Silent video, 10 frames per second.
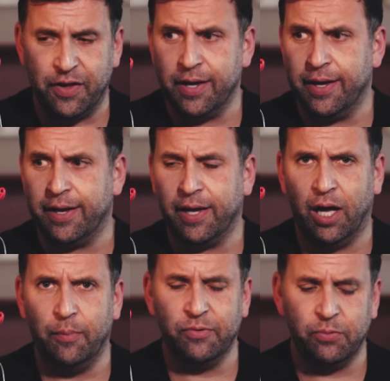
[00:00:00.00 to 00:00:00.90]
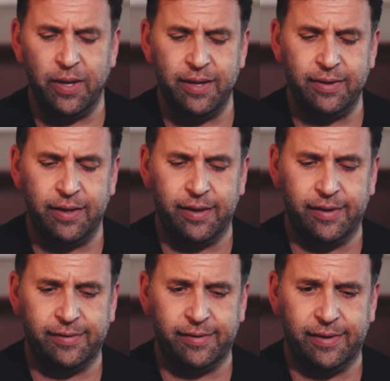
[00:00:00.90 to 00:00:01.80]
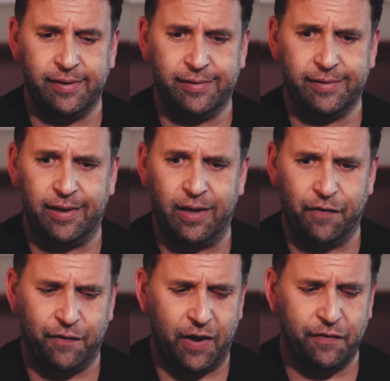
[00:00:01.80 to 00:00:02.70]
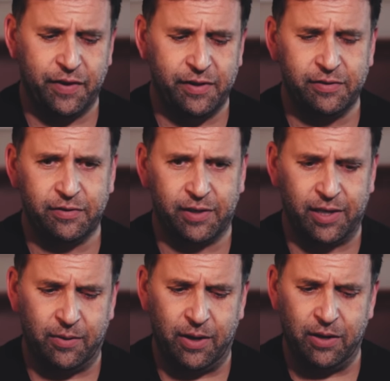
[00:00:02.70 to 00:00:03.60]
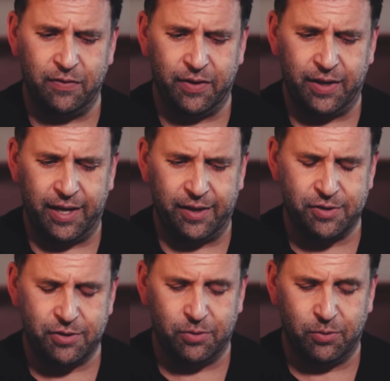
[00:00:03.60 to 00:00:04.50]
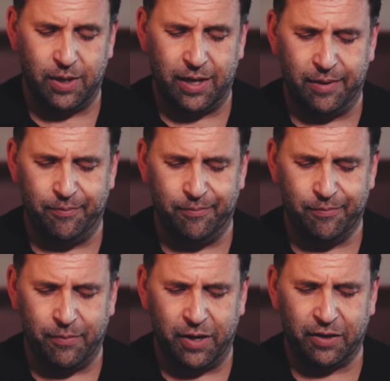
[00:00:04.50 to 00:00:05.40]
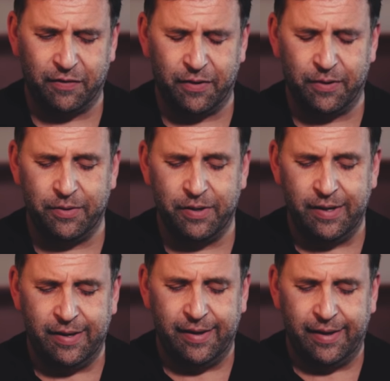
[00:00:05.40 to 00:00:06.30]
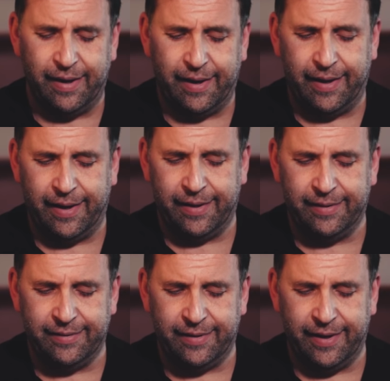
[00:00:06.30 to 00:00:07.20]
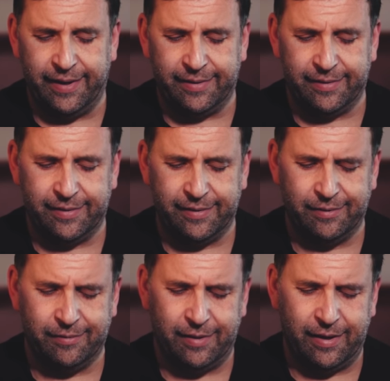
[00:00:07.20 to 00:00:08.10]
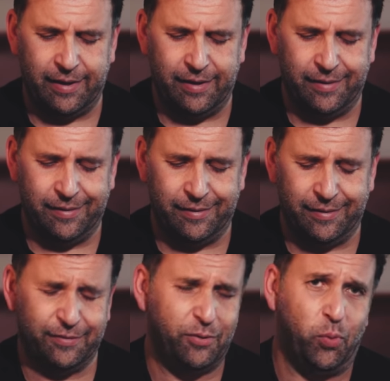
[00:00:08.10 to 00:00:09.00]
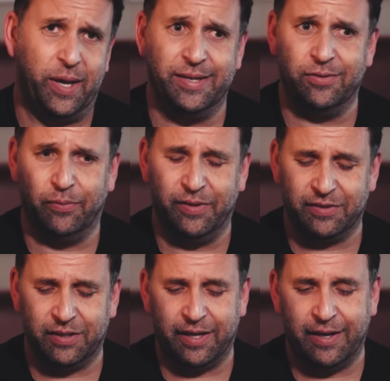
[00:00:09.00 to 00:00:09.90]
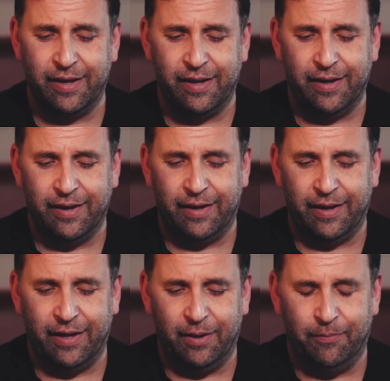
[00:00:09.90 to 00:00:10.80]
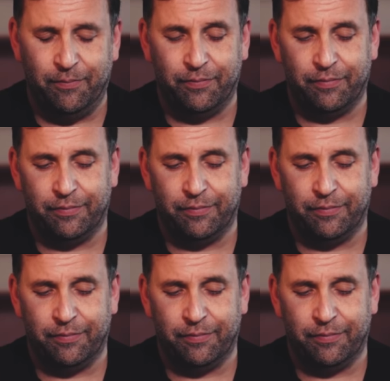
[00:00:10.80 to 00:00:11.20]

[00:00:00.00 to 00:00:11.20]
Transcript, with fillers: thing it comes with is these uh, fluffies to go over the actual um, microphone and it uh, it's for wind, obviously. Um,